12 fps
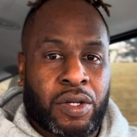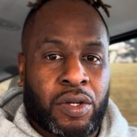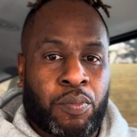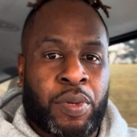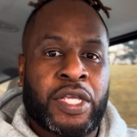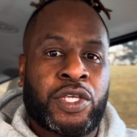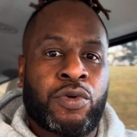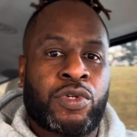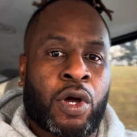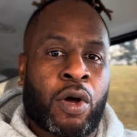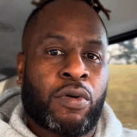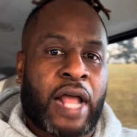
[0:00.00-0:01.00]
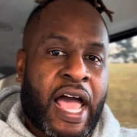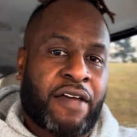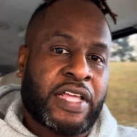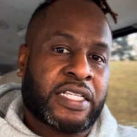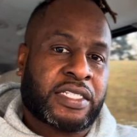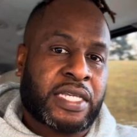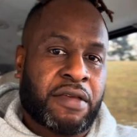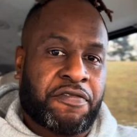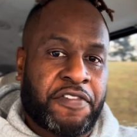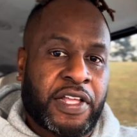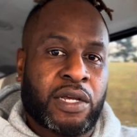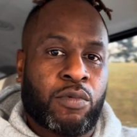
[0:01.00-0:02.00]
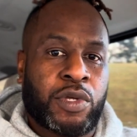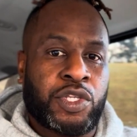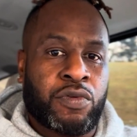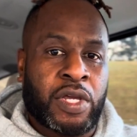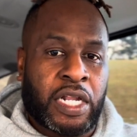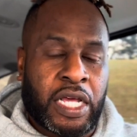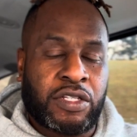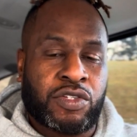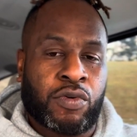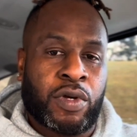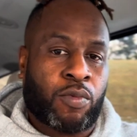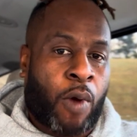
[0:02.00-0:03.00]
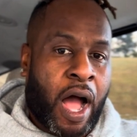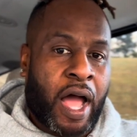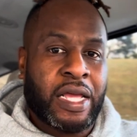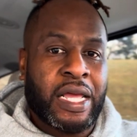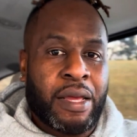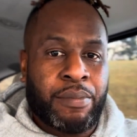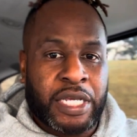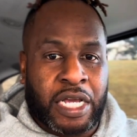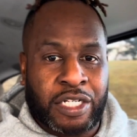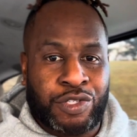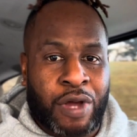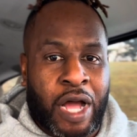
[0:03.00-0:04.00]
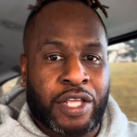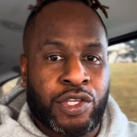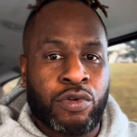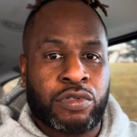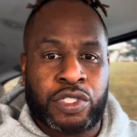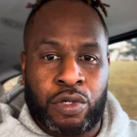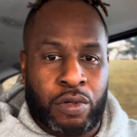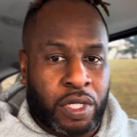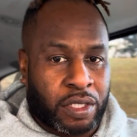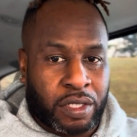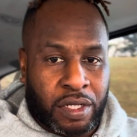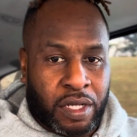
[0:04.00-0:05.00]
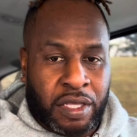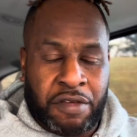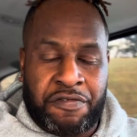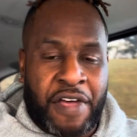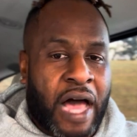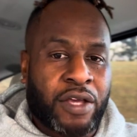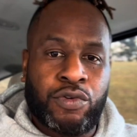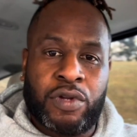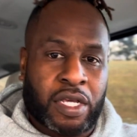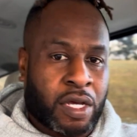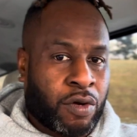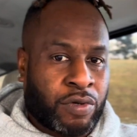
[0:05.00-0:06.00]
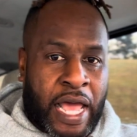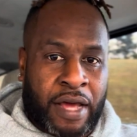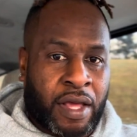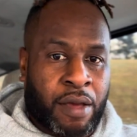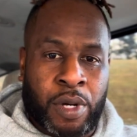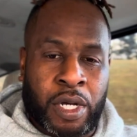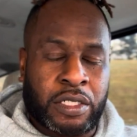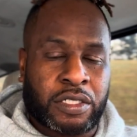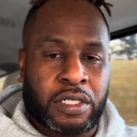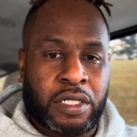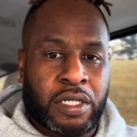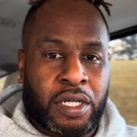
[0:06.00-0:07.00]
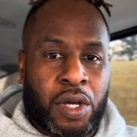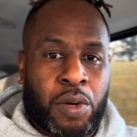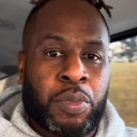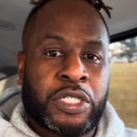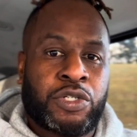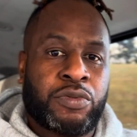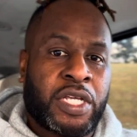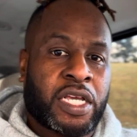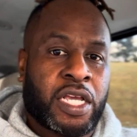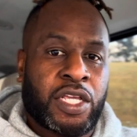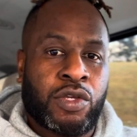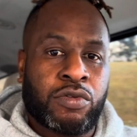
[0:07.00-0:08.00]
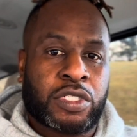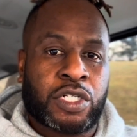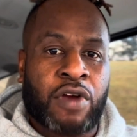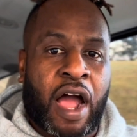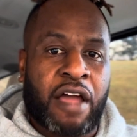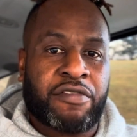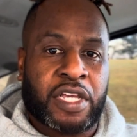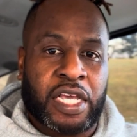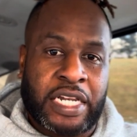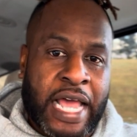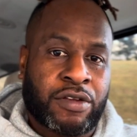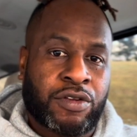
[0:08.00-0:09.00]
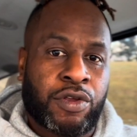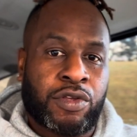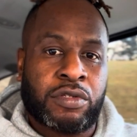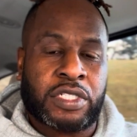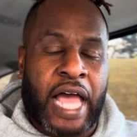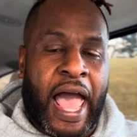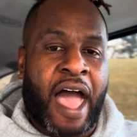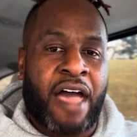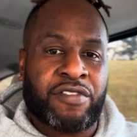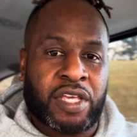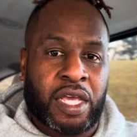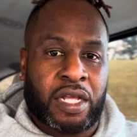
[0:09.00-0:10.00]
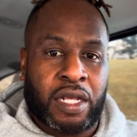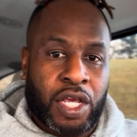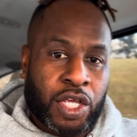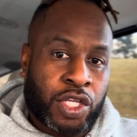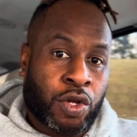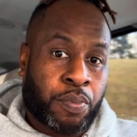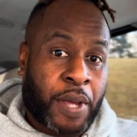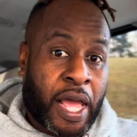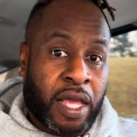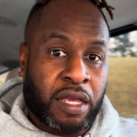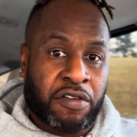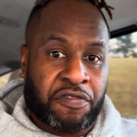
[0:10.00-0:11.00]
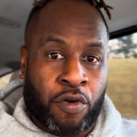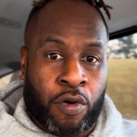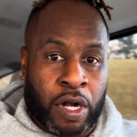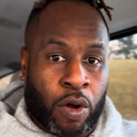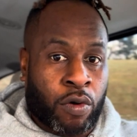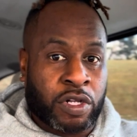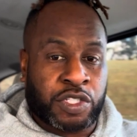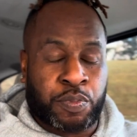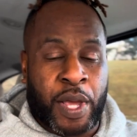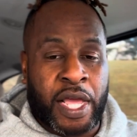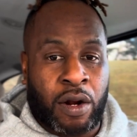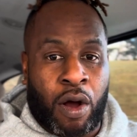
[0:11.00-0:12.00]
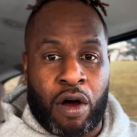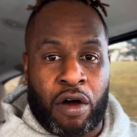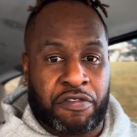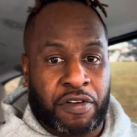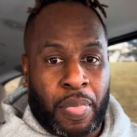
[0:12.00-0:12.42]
But you don't have that same feeling when you get into it. Why? Because you got used to it. The value didn't go down that much, but you did get used to driving it. Now you're used to having it. You're paying for it, or it's paid off.